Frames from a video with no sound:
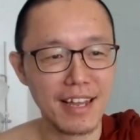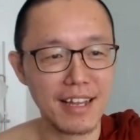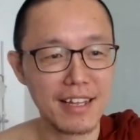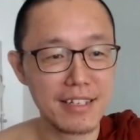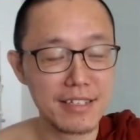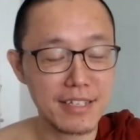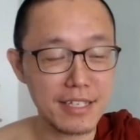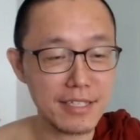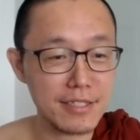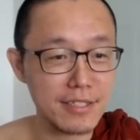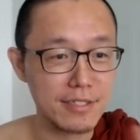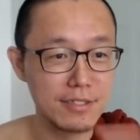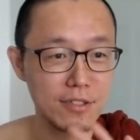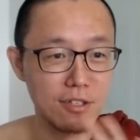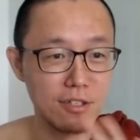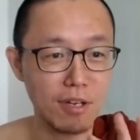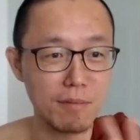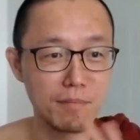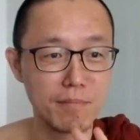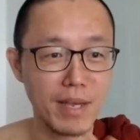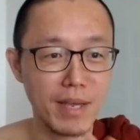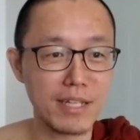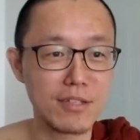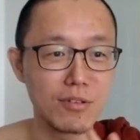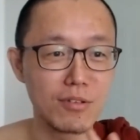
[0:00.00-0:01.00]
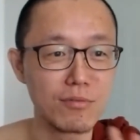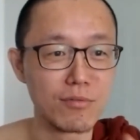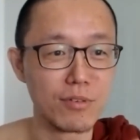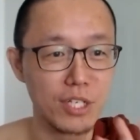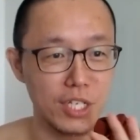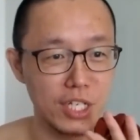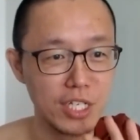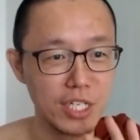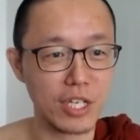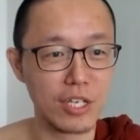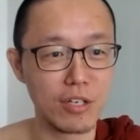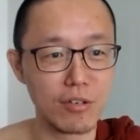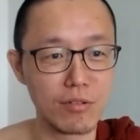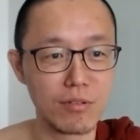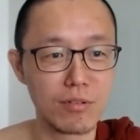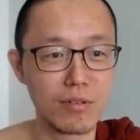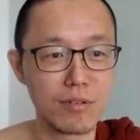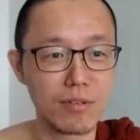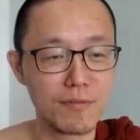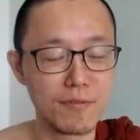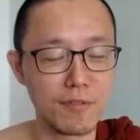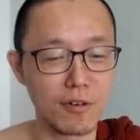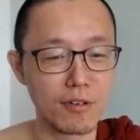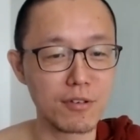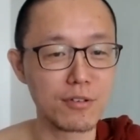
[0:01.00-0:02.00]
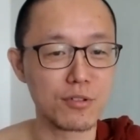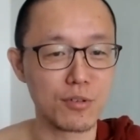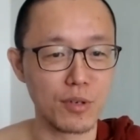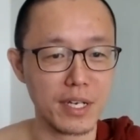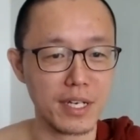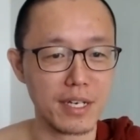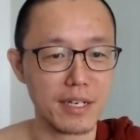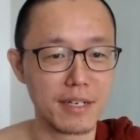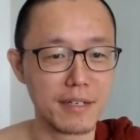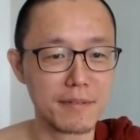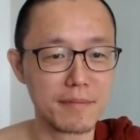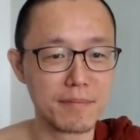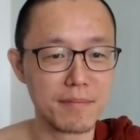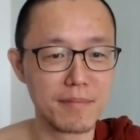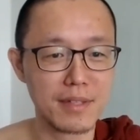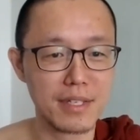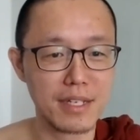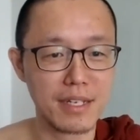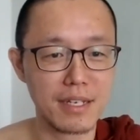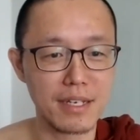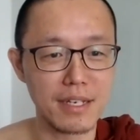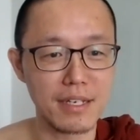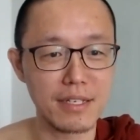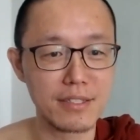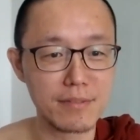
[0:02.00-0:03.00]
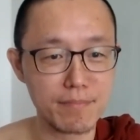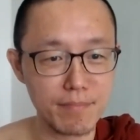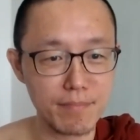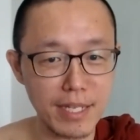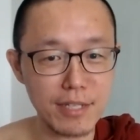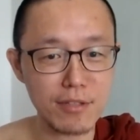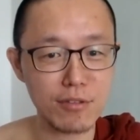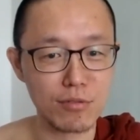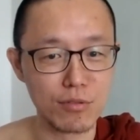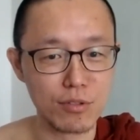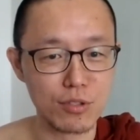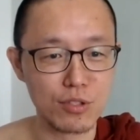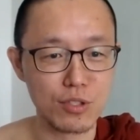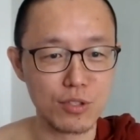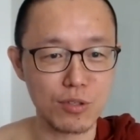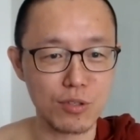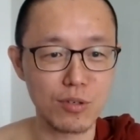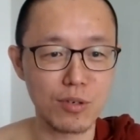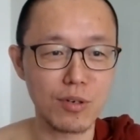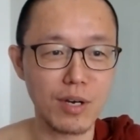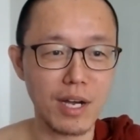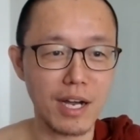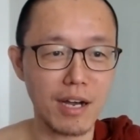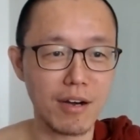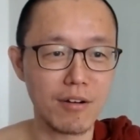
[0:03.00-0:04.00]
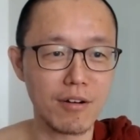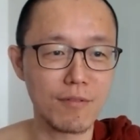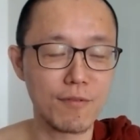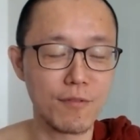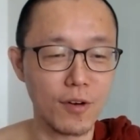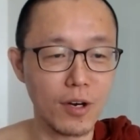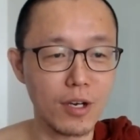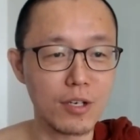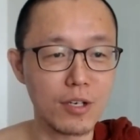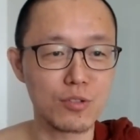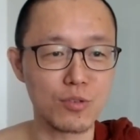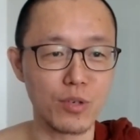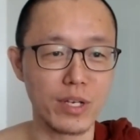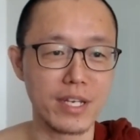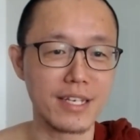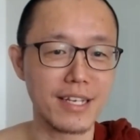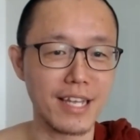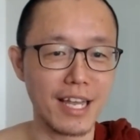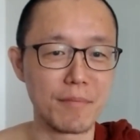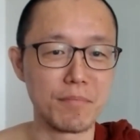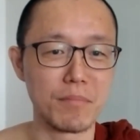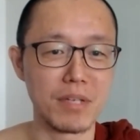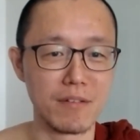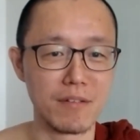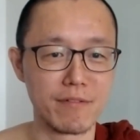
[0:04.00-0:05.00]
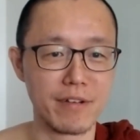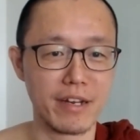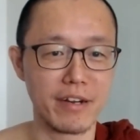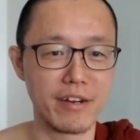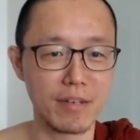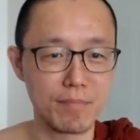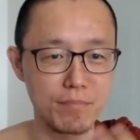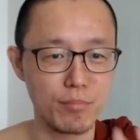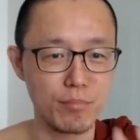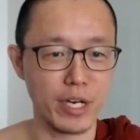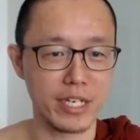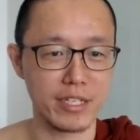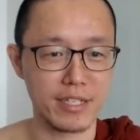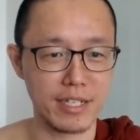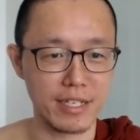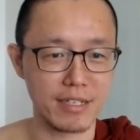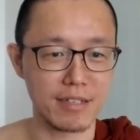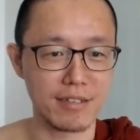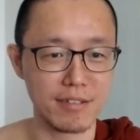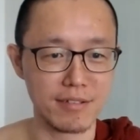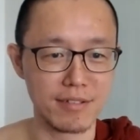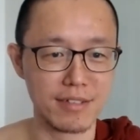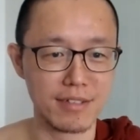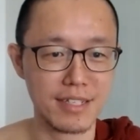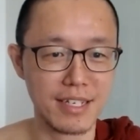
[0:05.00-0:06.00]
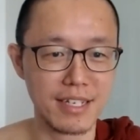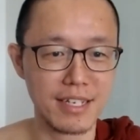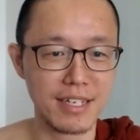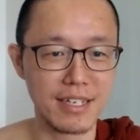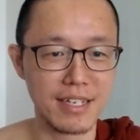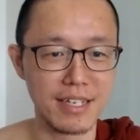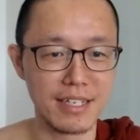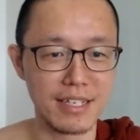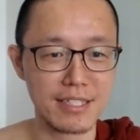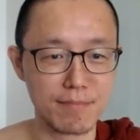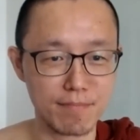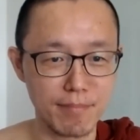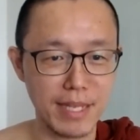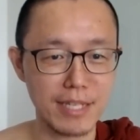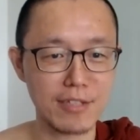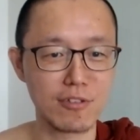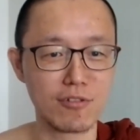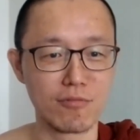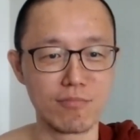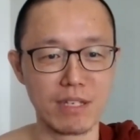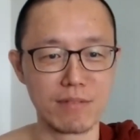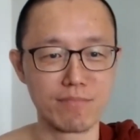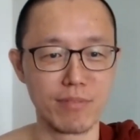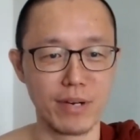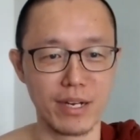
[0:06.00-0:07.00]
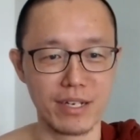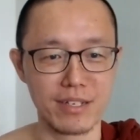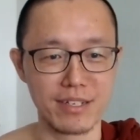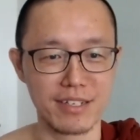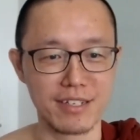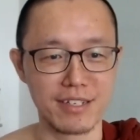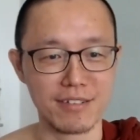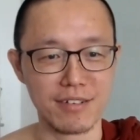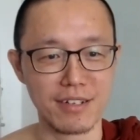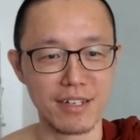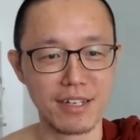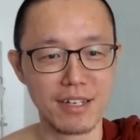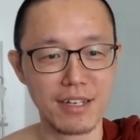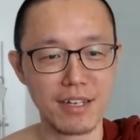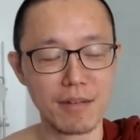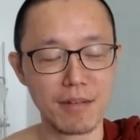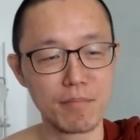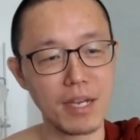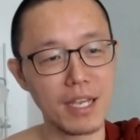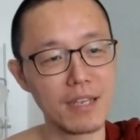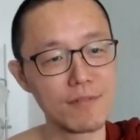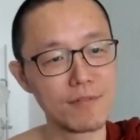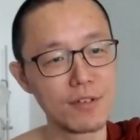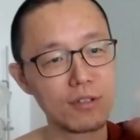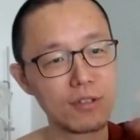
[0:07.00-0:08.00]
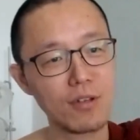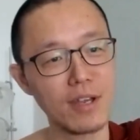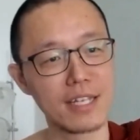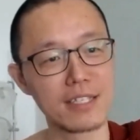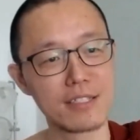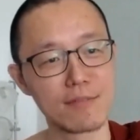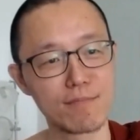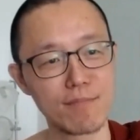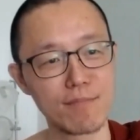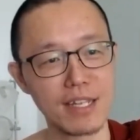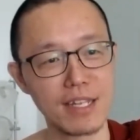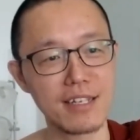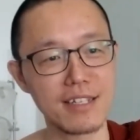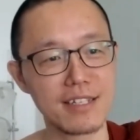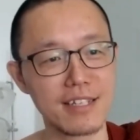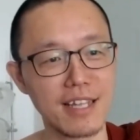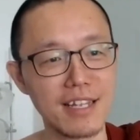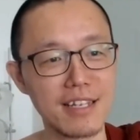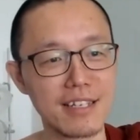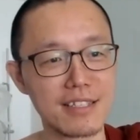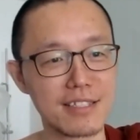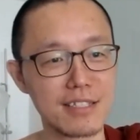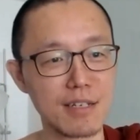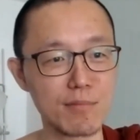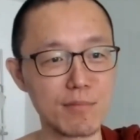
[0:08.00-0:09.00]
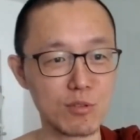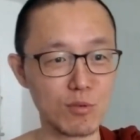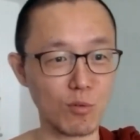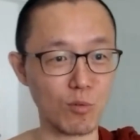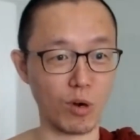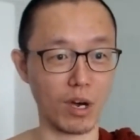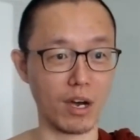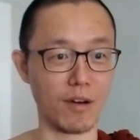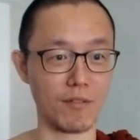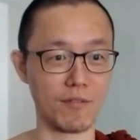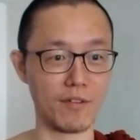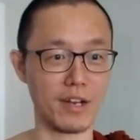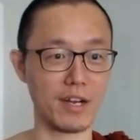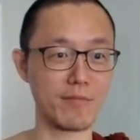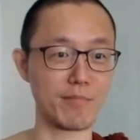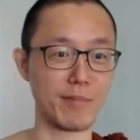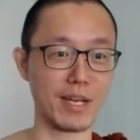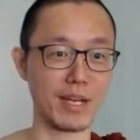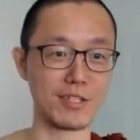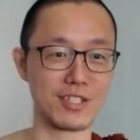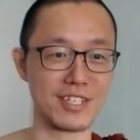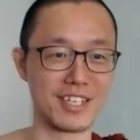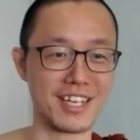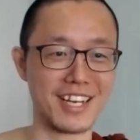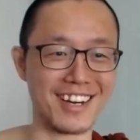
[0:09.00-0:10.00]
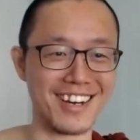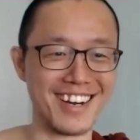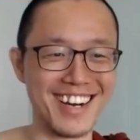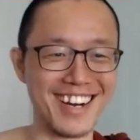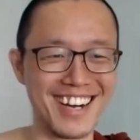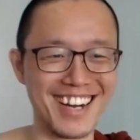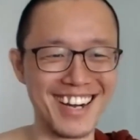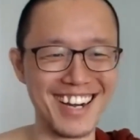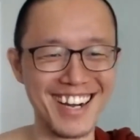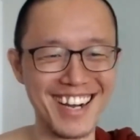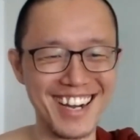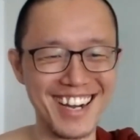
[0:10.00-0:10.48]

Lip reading: This is not meant to ridicule Feng Shui. It's meant to show how Feng Shui can be very practical. It's meant to be practical. But if you don't explain it, then it seems, wow, very magical.